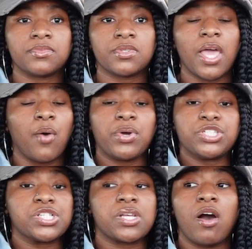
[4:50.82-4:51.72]
Yeah, we
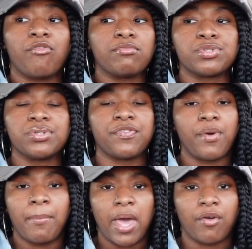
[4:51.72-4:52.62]
just come from two
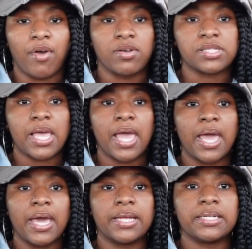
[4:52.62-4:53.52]
different backgrounds,
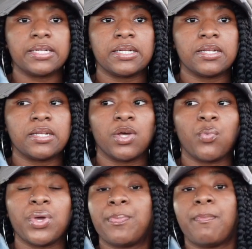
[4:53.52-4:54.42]
and
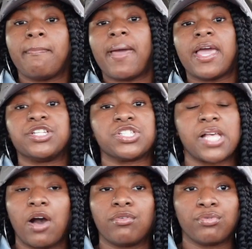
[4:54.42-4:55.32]
we may just
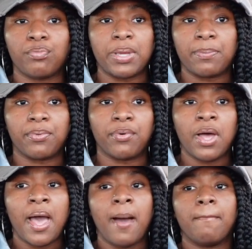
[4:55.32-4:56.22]
outgrow people.
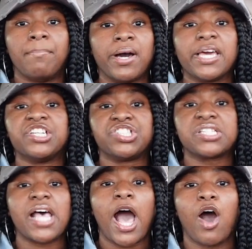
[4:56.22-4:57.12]
but it's
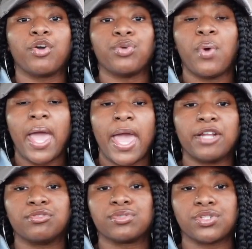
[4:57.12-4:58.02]
just how you
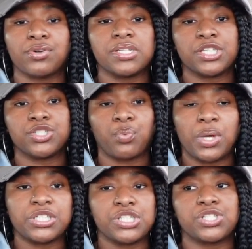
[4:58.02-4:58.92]
handle certain
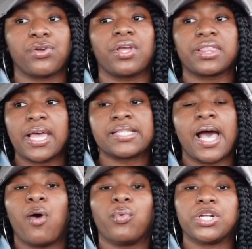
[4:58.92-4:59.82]
situations. Certain things
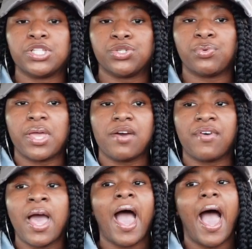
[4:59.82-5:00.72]
I wouldn't do if
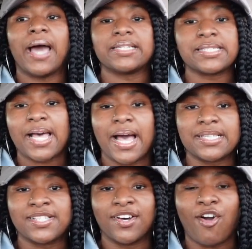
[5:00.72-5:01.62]
I decide
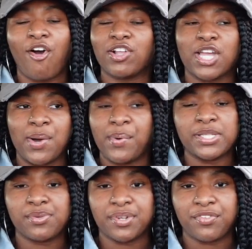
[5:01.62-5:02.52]
to call it
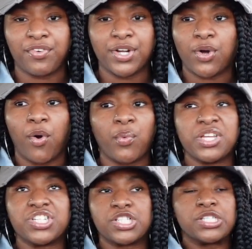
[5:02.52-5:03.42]
quits with a friend, or we
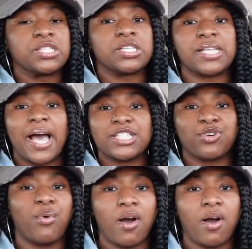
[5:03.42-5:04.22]
just decide to go